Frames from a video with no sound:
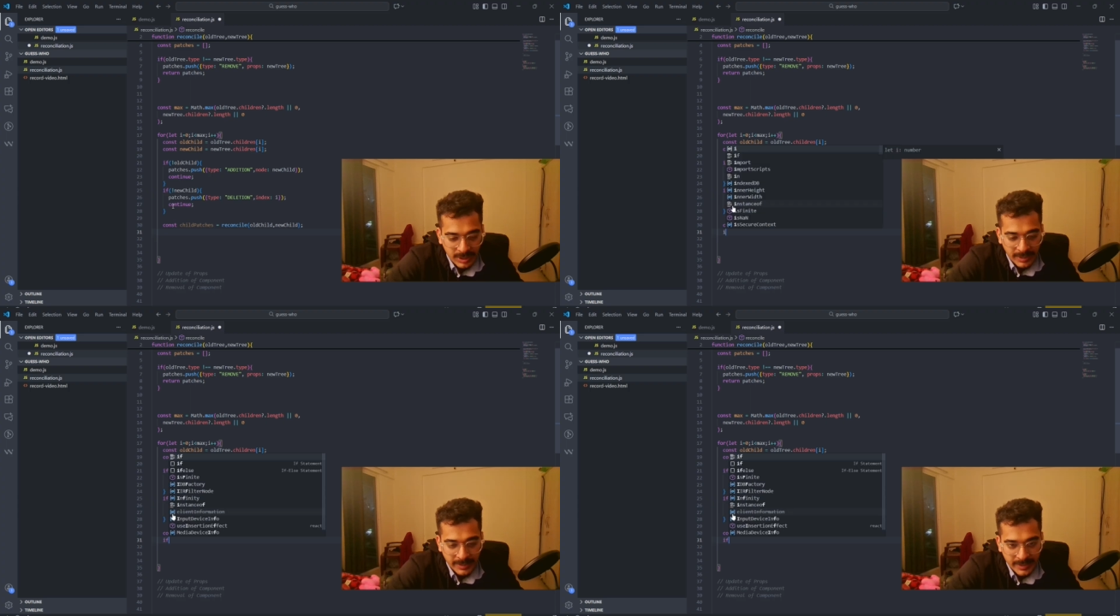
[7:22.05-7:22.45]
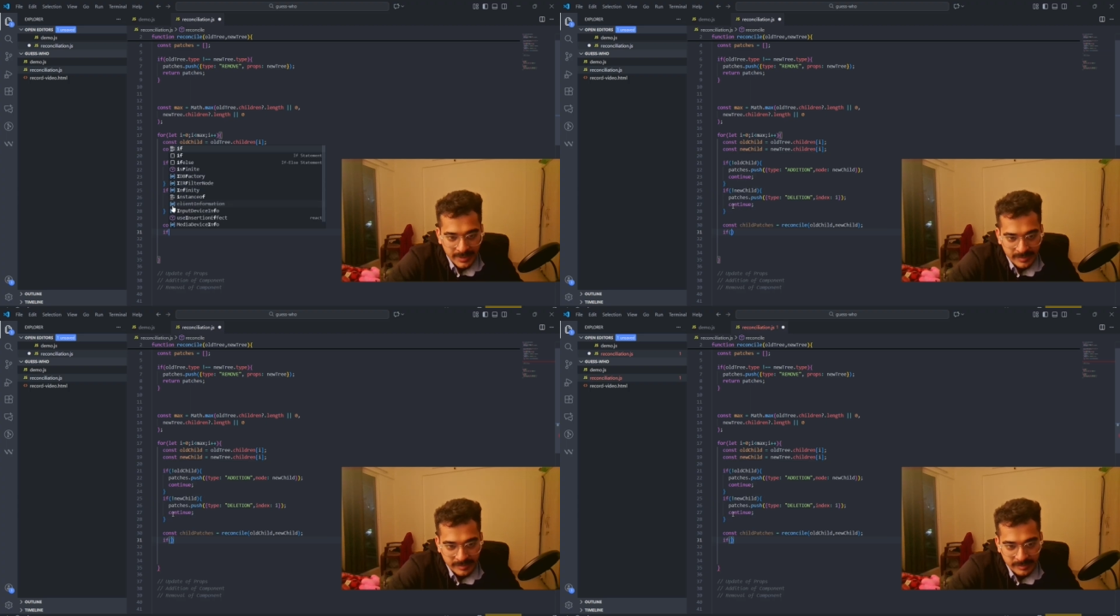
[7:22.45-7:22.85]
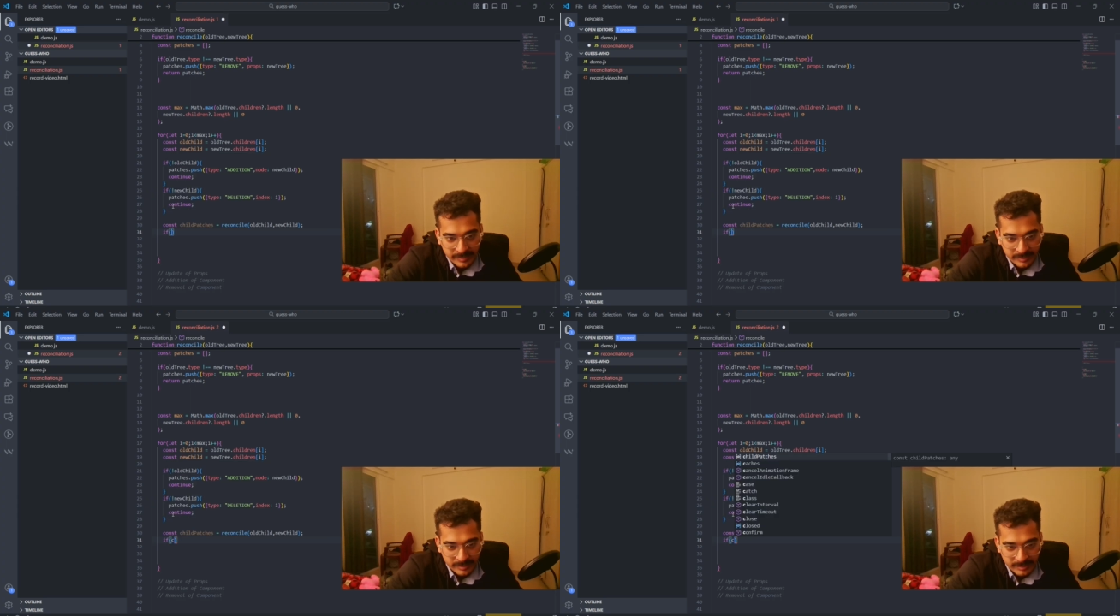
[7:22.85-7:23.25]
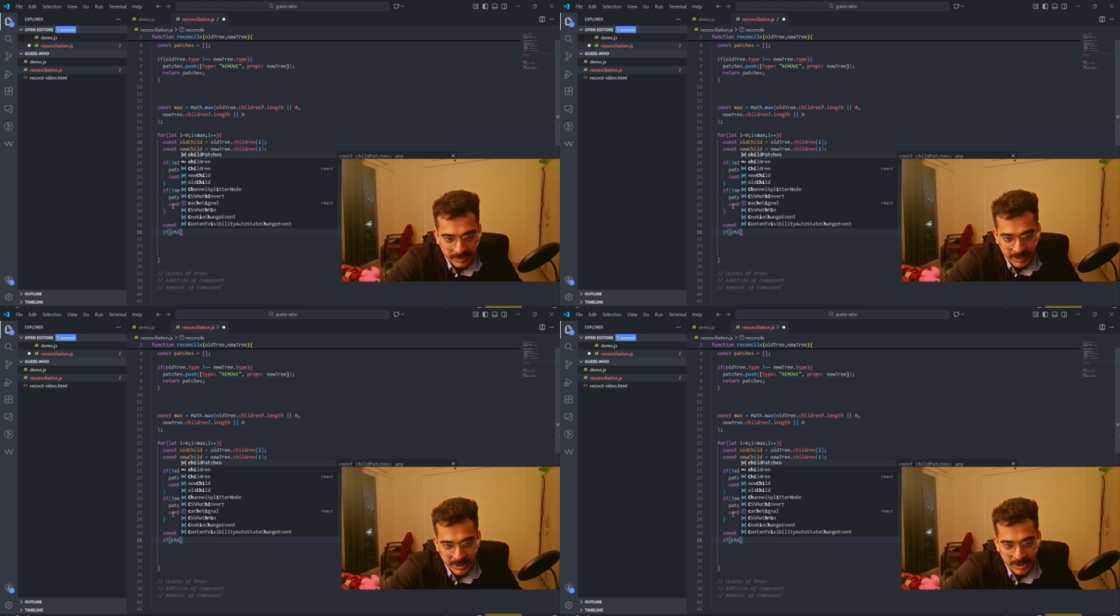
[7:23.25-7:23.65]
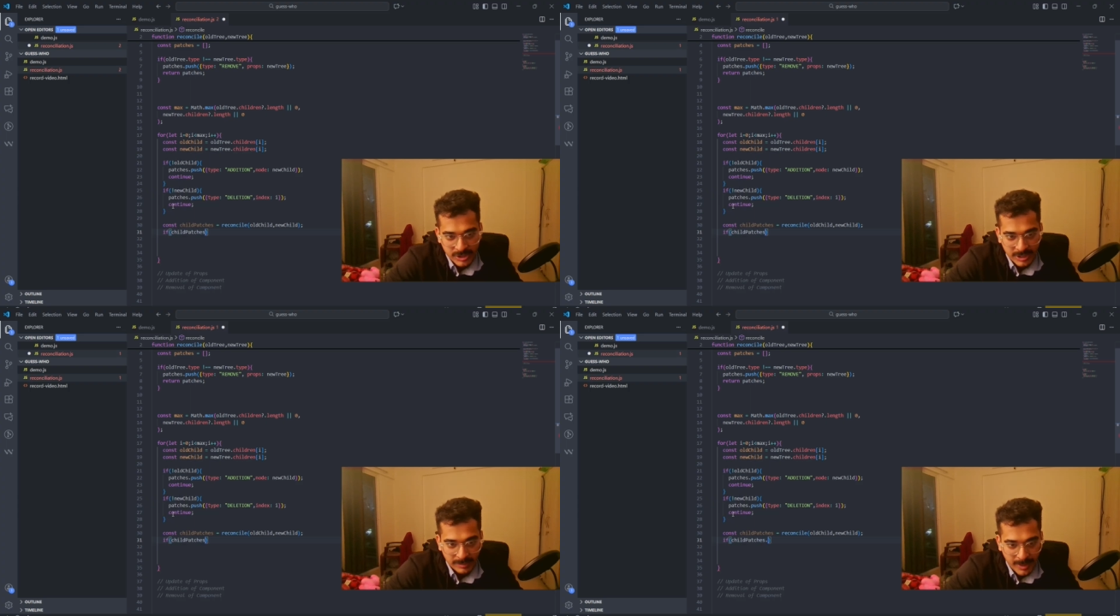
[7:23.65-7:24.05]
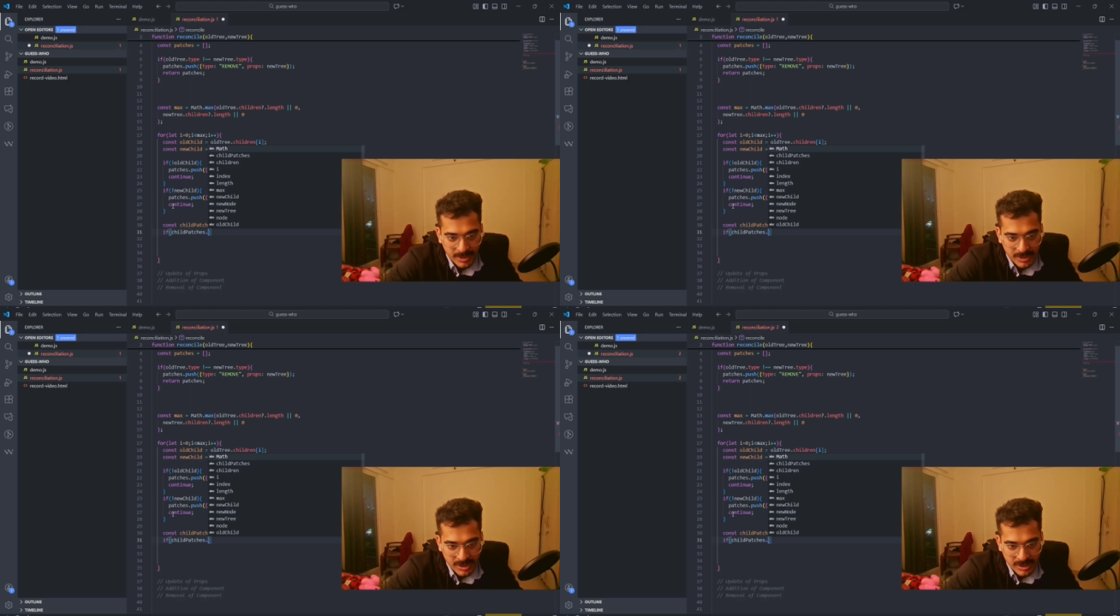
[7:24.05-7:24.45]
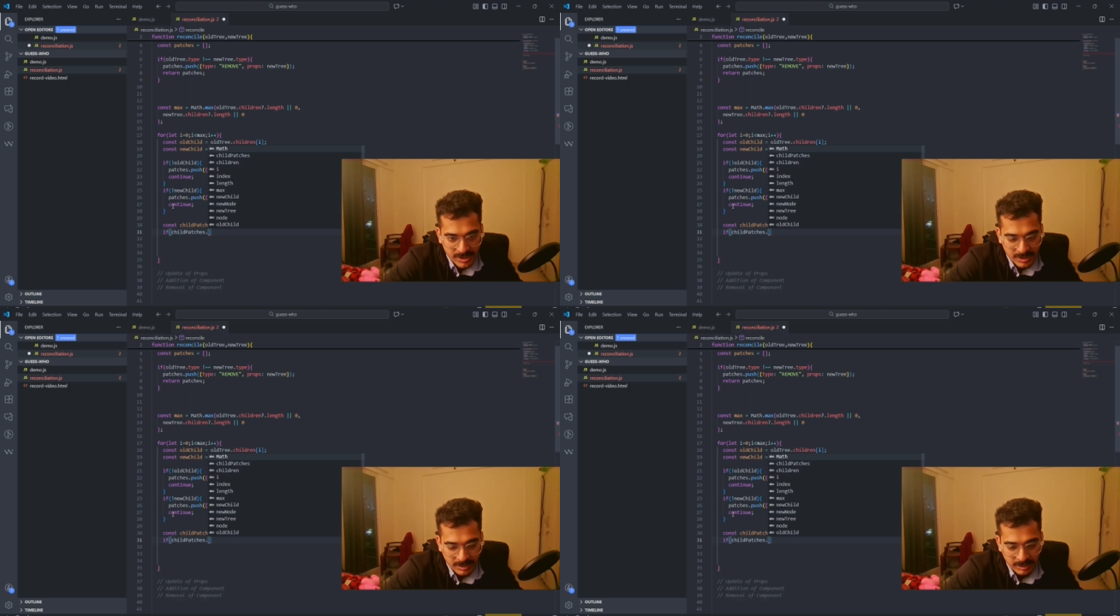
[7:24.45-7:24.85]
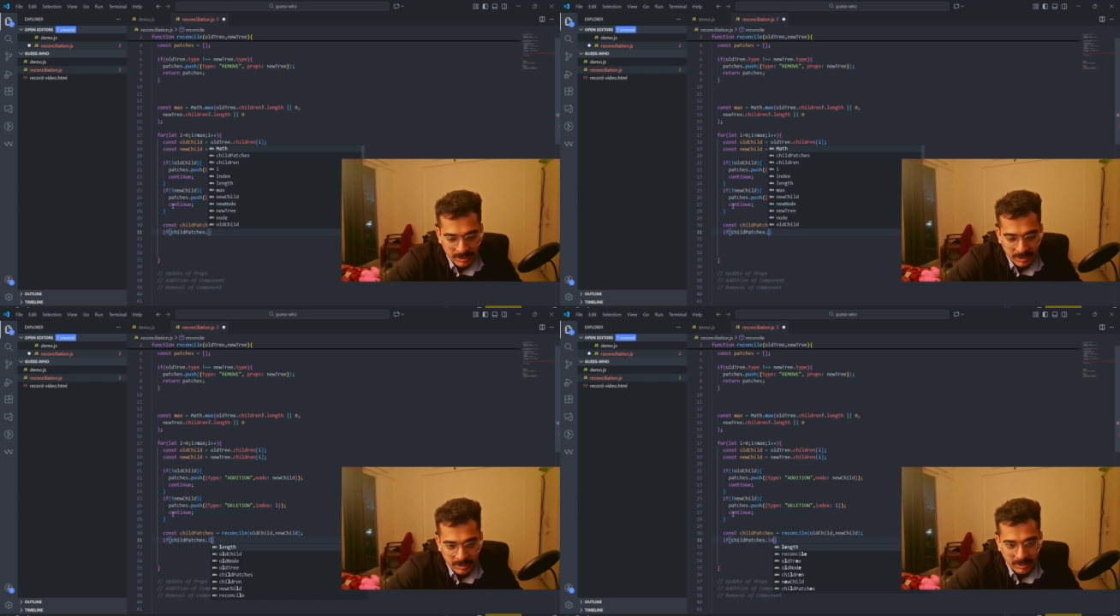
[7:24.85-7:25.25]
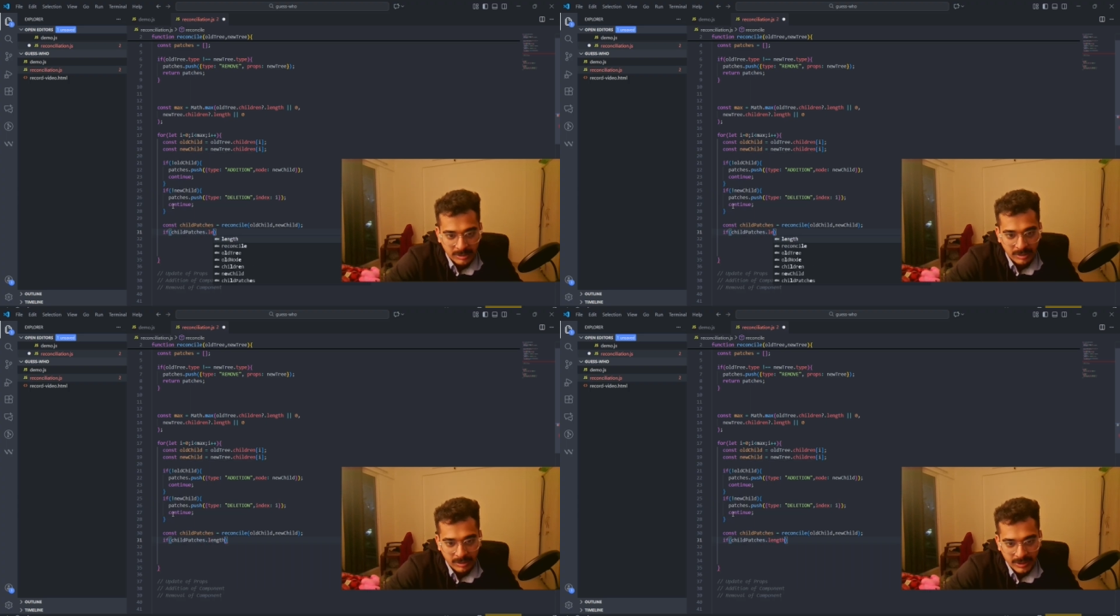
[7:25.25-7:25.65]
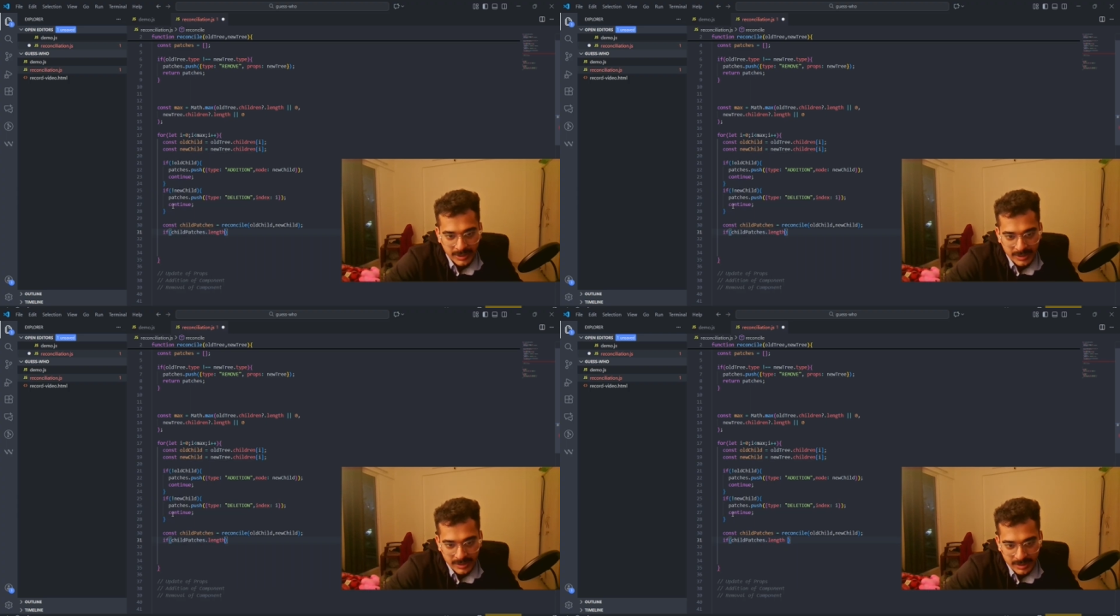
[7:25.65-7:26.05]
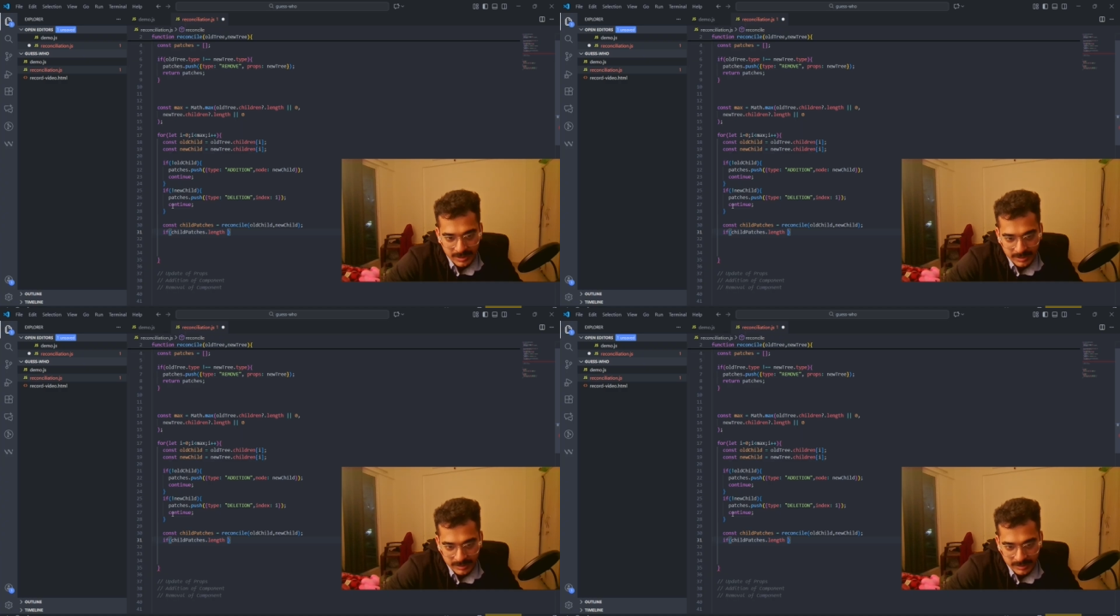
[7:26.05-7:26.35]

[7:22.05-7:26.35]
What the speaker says: and if there are child patches dot length